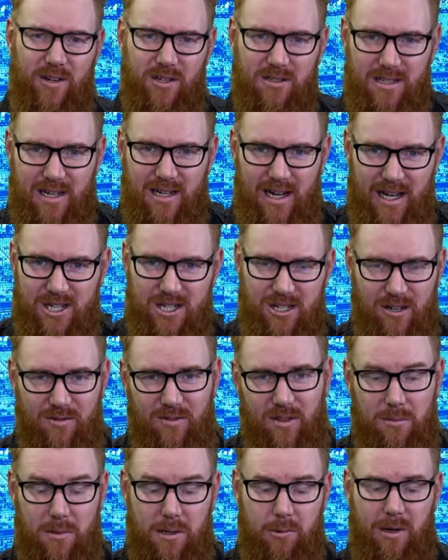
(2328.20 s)
Today Show for
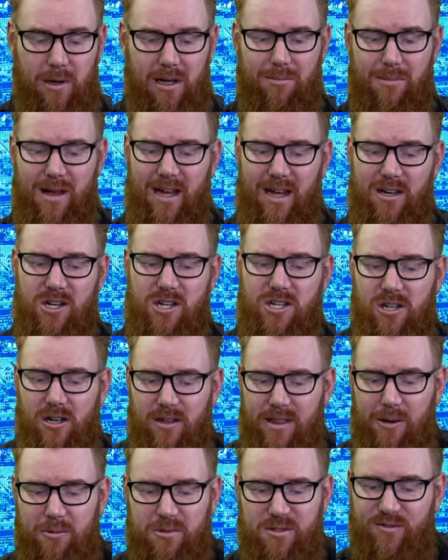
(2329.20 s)
the Midweek Madness Show.
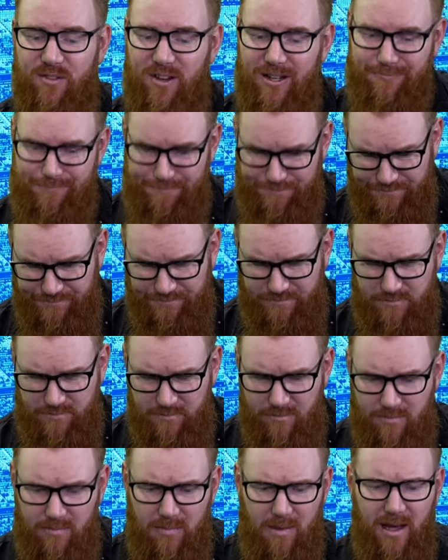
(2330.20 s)
That was fun.
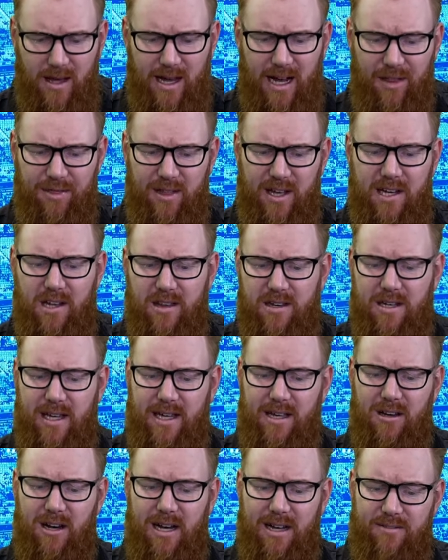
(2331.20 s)
Yeah. Uh, thank you to the Ding
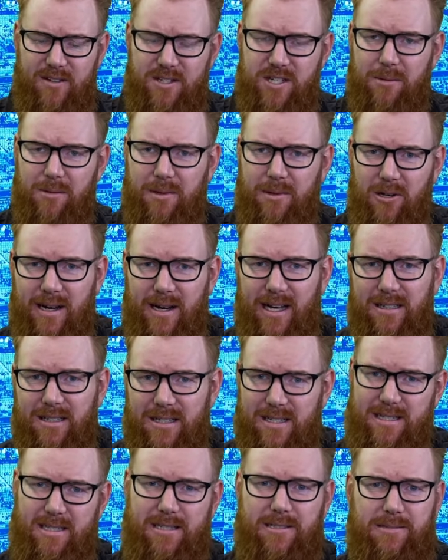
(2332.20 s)
Guy for jumping on,
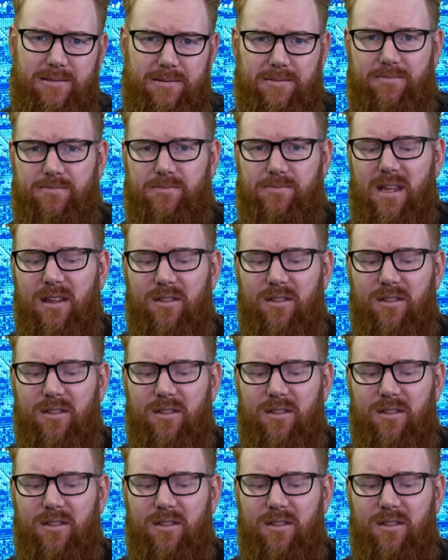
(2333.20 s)
Alex. Cheers, Jim. And